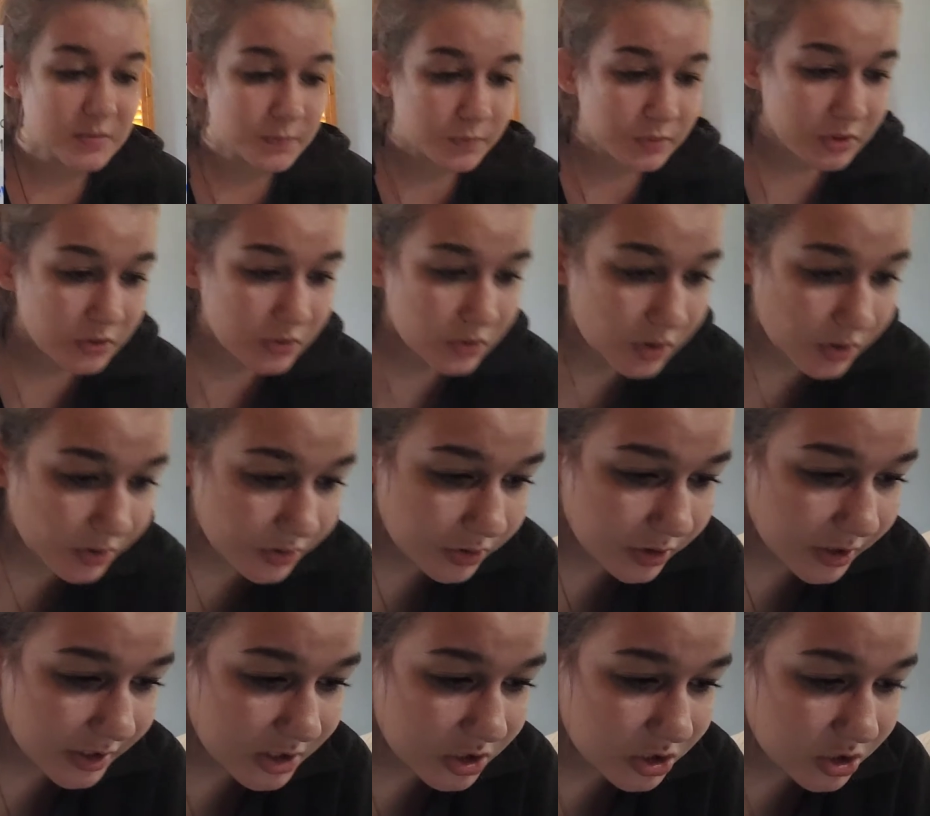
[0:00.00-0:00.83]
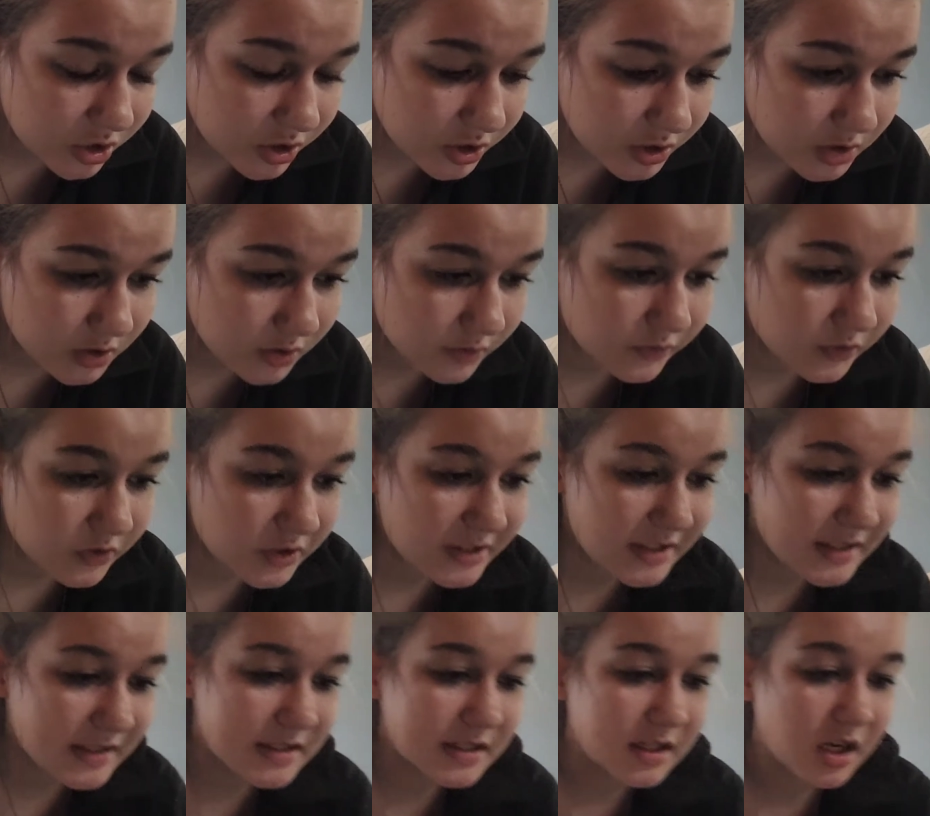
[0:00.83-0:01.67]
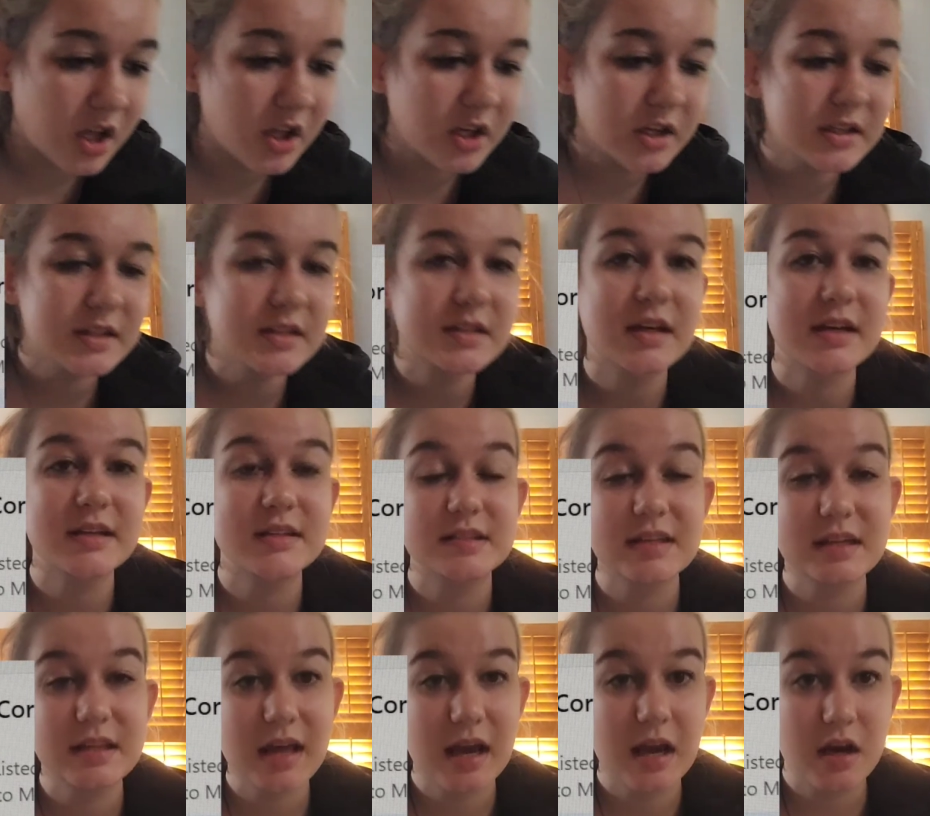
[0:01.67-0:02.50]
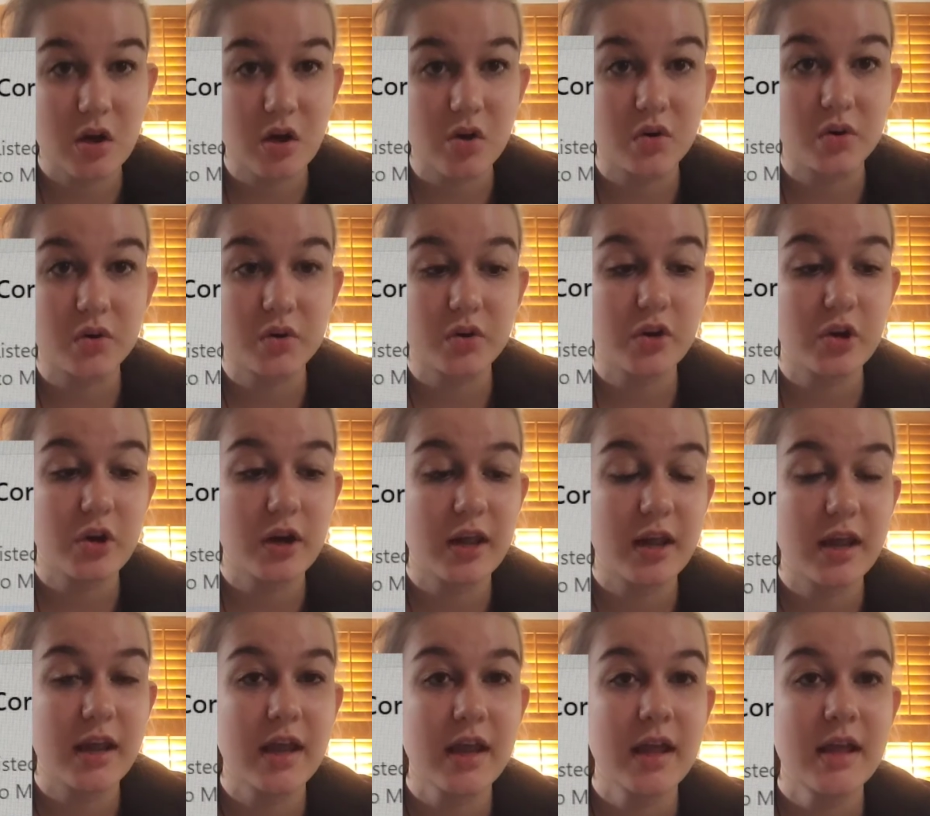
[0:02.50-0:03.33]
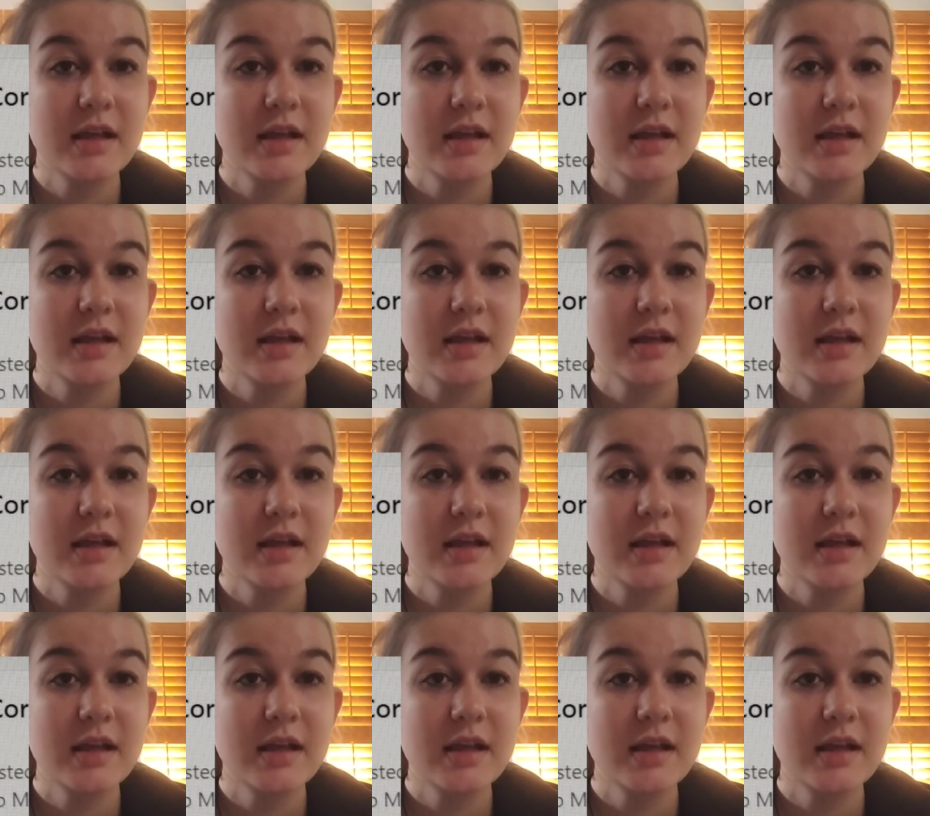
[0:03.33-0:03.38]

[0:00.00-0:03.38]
blue corduroy shirt sold for $6. I'd say that corduroy